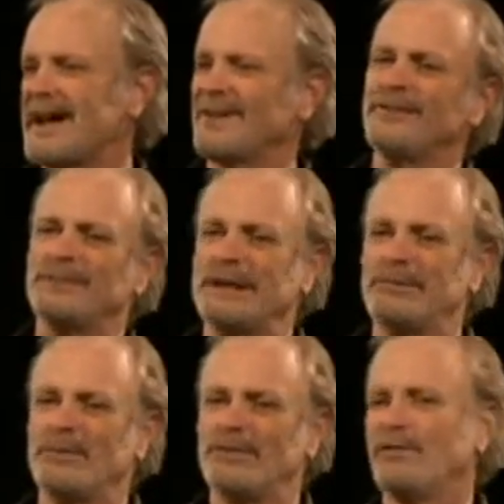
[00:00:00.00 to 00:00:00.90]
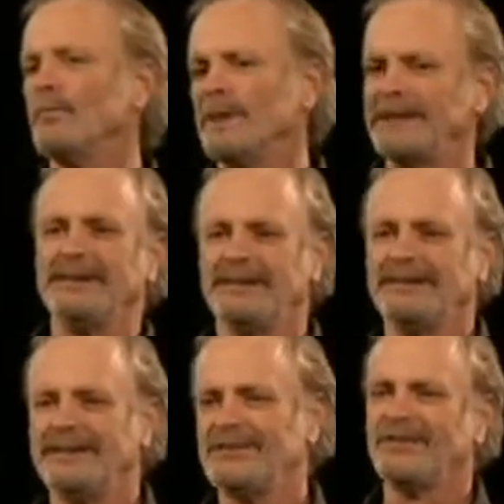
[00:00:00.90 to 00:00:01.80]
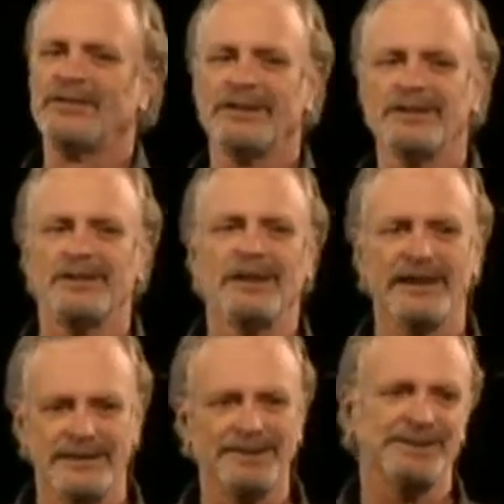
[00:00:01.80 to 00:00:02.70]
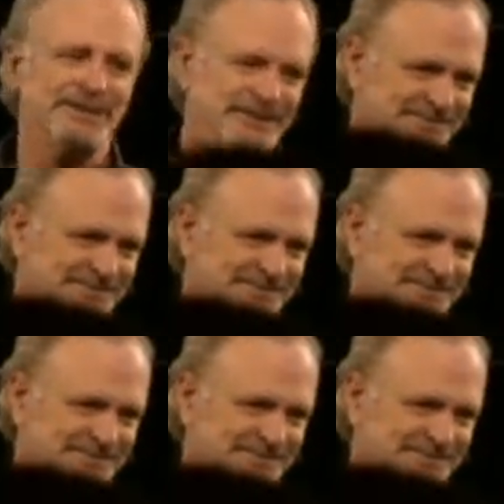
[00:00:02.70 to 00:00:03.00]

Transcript: out of people for money. This is their livelihood.